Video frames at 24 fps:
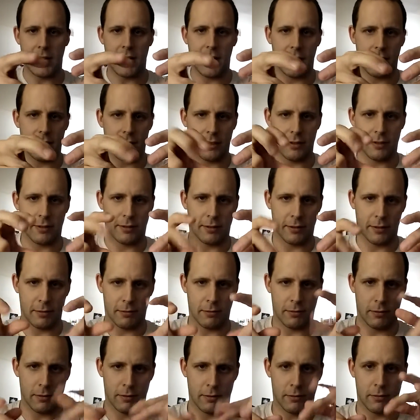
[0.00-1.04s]
heads,
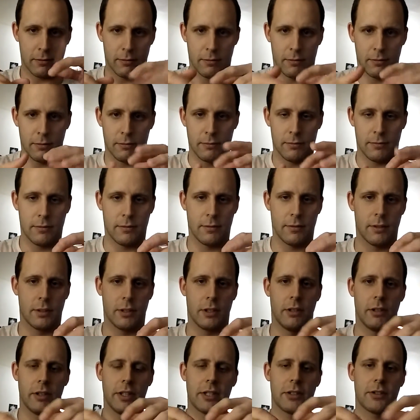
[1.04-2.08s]

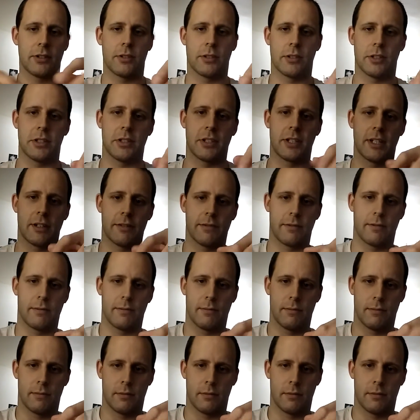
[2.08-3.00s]
all this sort of stuff.